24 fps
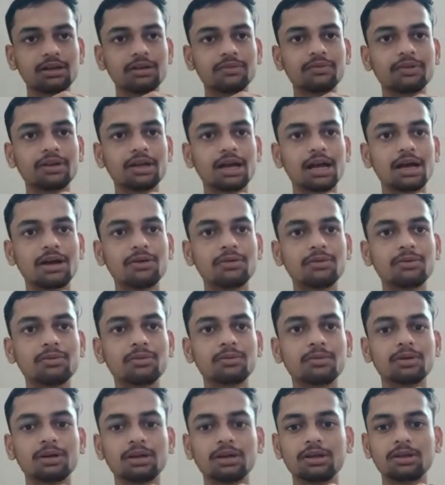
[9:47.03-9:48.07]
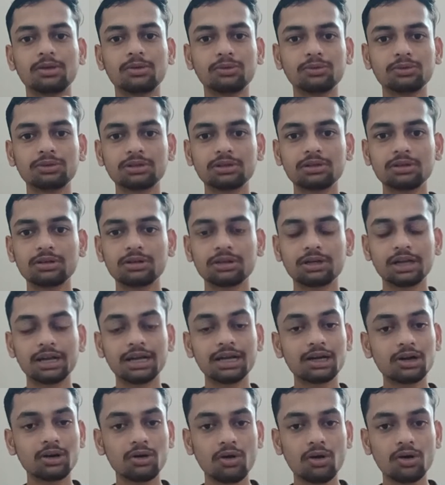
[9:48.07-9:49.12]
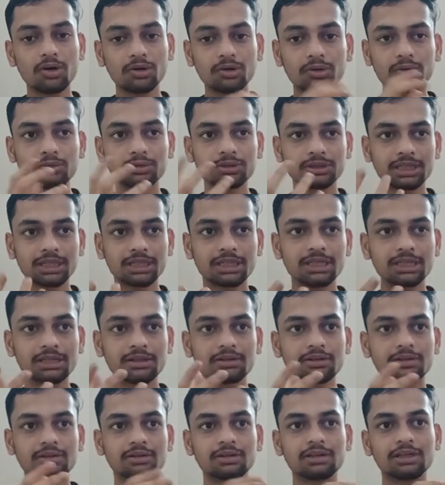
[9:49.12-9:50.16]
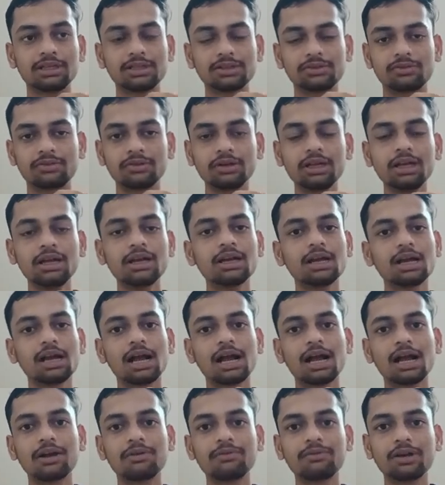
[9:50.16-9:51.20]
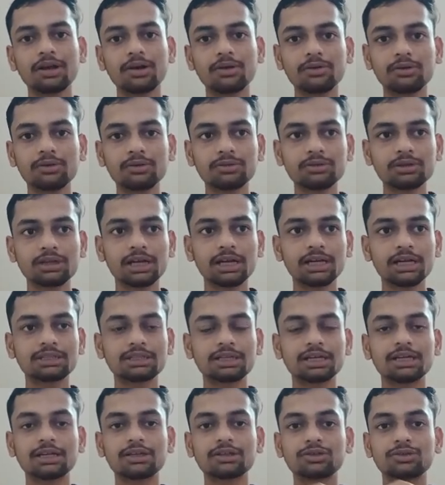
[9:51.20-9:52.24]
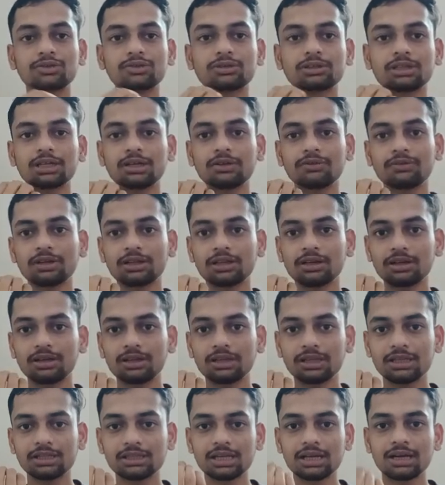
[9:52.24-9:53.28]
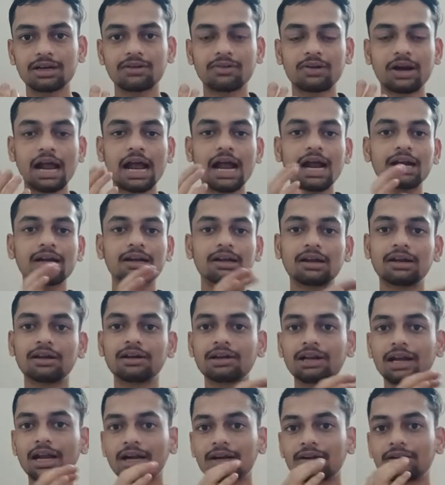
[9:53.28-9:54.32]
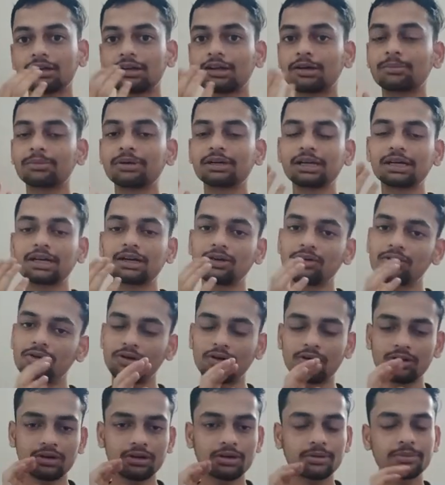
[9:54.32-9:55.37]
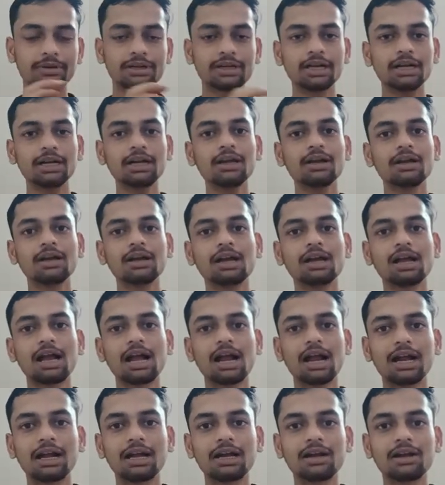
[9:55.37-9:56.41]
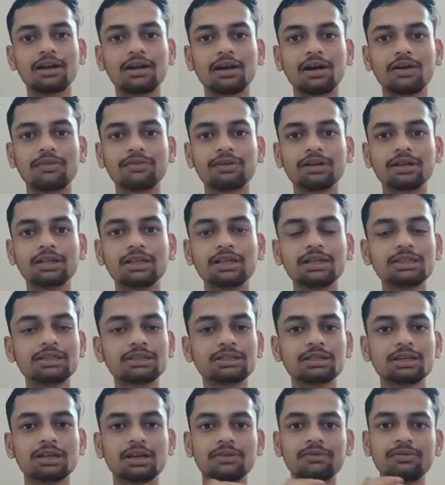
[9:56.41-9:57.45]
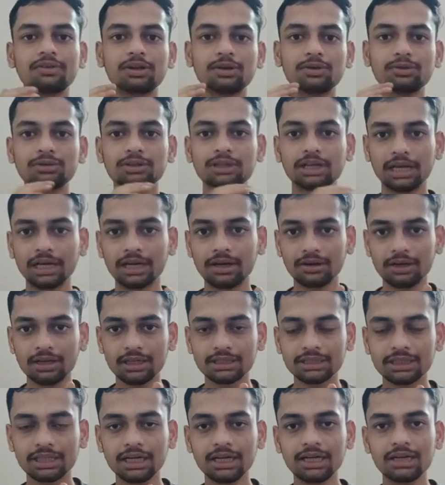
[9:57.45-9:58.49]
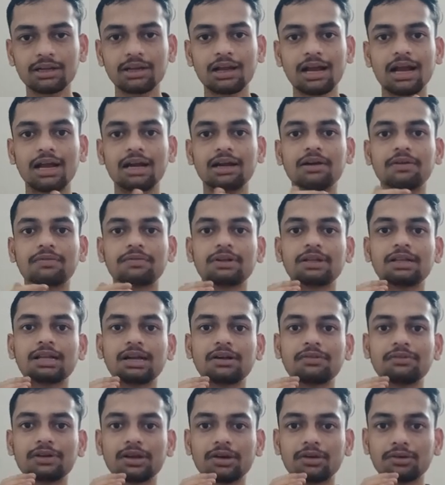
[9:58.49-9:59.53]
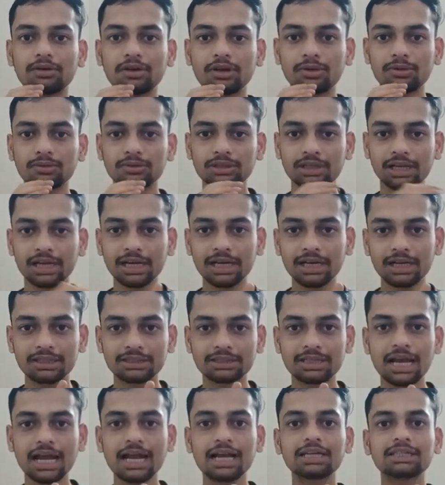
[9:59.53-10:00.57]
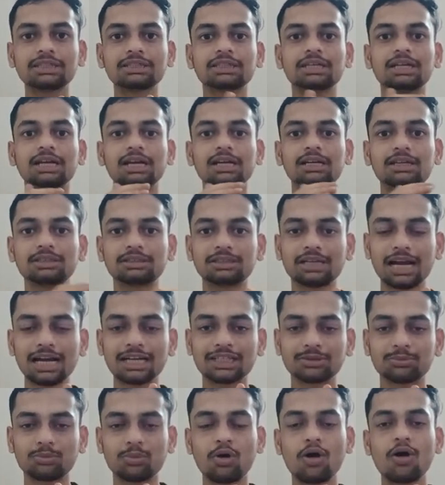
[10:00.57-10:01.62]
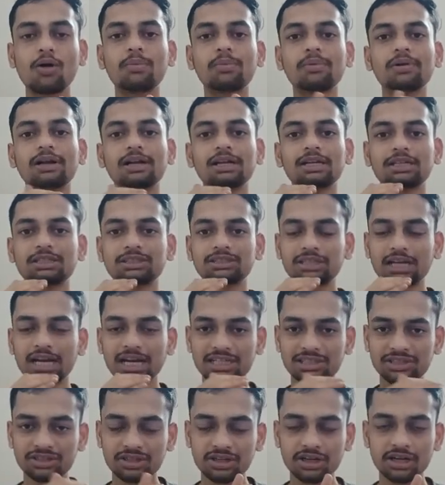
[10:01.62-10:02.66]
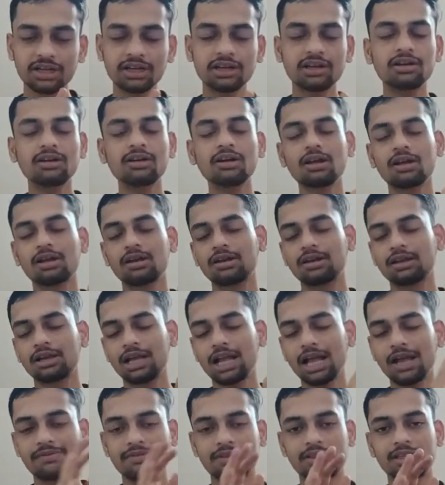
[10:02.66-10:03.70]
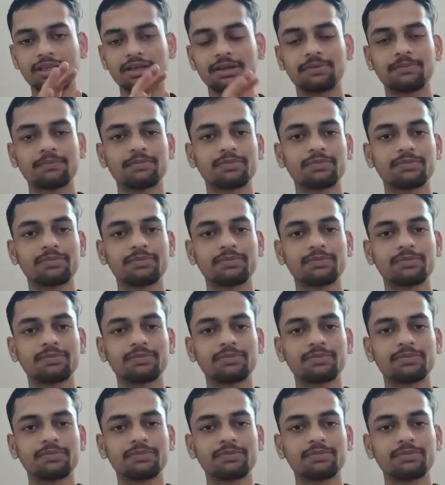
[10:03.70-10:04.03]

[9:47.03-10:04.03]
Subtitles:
we have used git log to check the history, and we have used git status to check whether these are tracked, untracked, committed or not committed. And after this use git reset, and after that we have used git stash pop, git stash clear, everything.